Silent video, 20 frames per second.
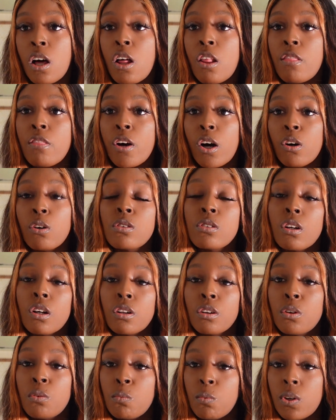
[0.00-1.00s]
Those are
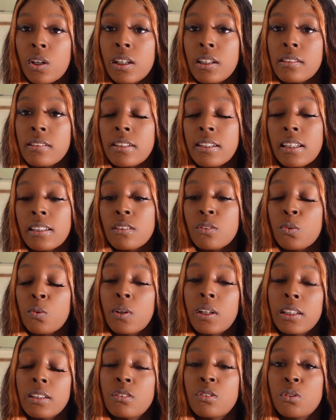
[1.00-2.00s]
the ones that's
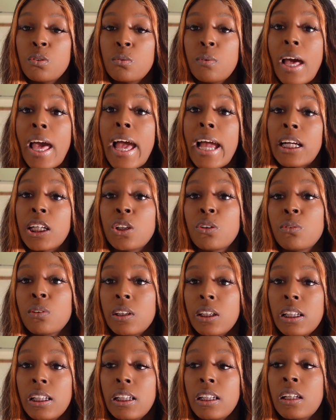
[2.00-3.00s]
going to
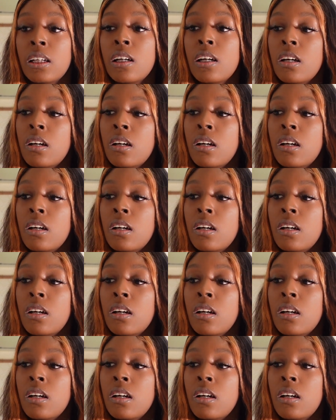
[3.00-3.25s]
actually,